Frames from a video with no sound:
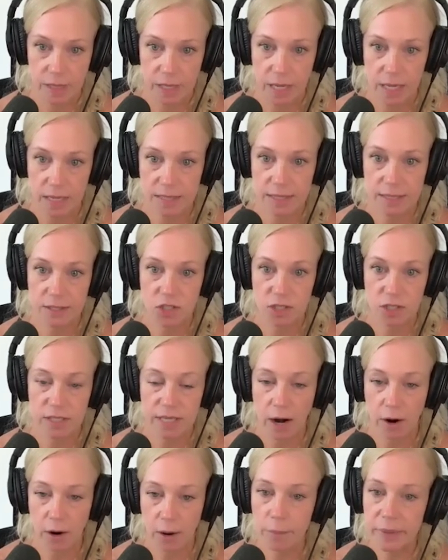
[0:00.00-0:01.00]
It's just
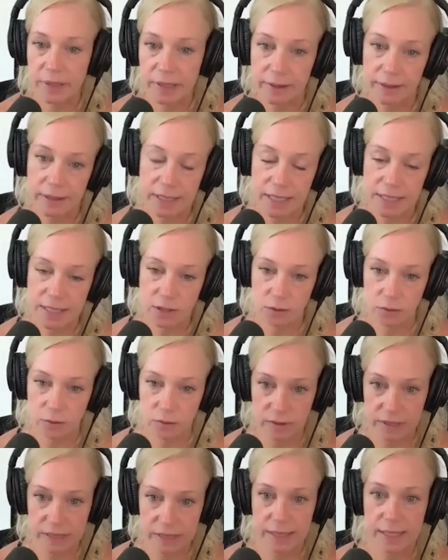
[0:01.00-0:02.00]
our ability to
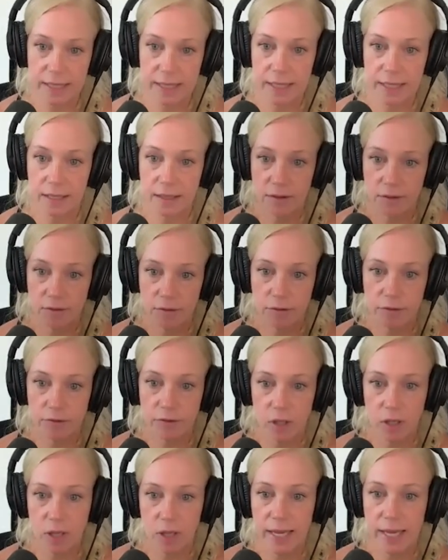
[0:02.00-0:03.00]
really
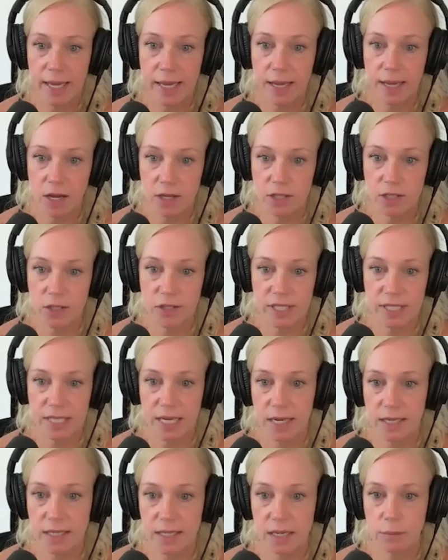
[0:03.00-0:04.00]
fully
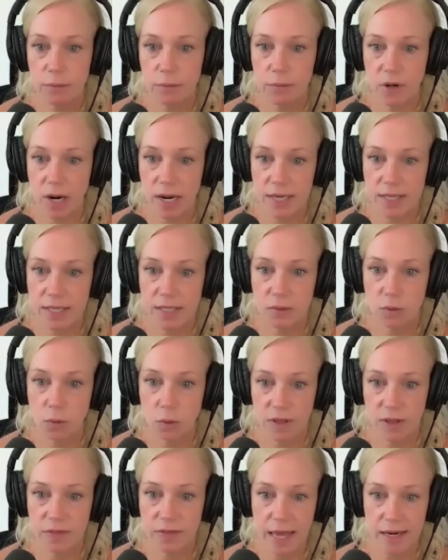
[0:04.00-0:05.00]
understand and embrace
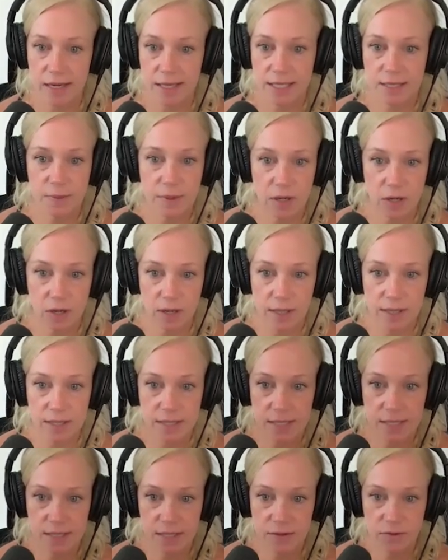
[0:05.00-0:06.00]
what that
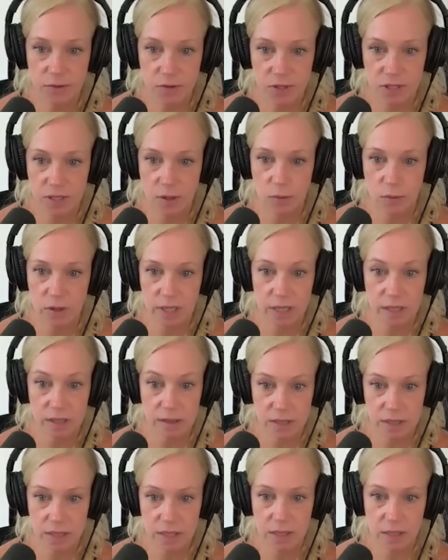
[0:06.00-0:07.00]
experience is for someone
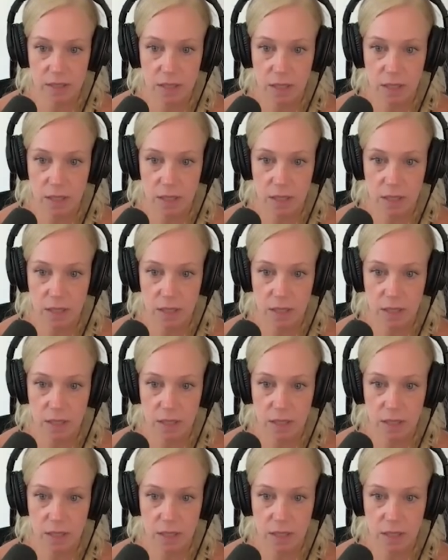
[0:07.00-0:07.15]
else.